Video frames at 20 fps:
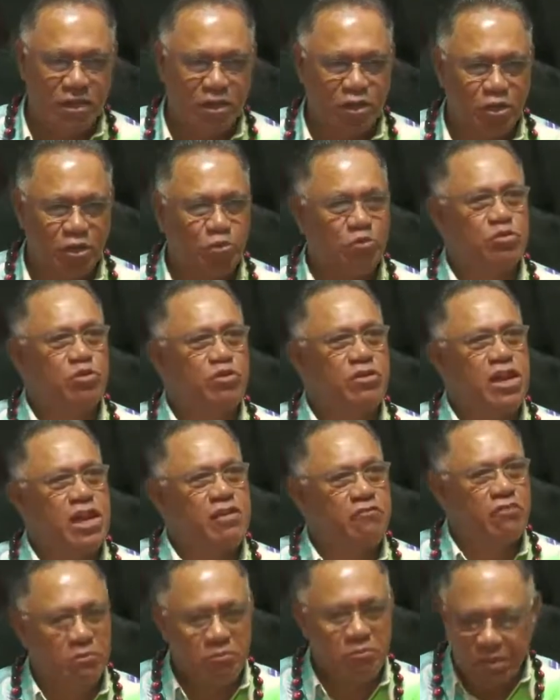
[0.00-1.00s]
you should
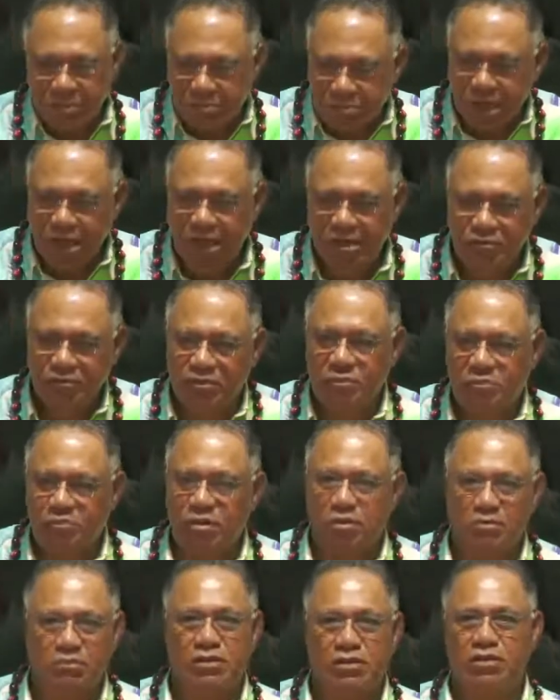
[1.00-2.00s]
never be part of the prayer
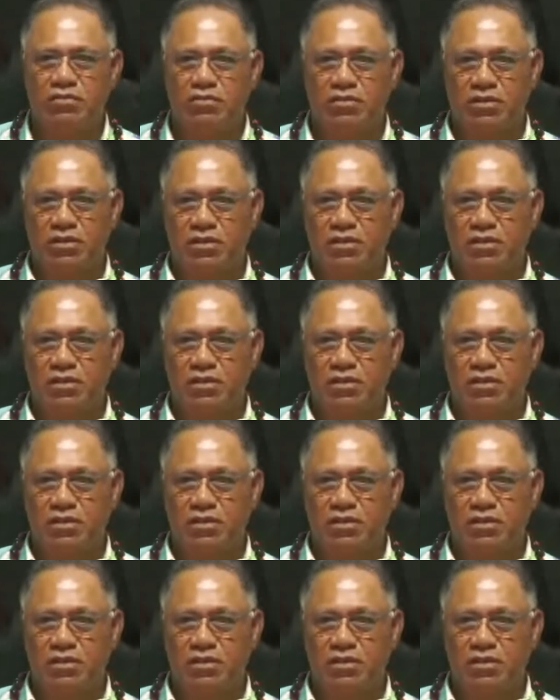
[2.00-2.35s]
ministry.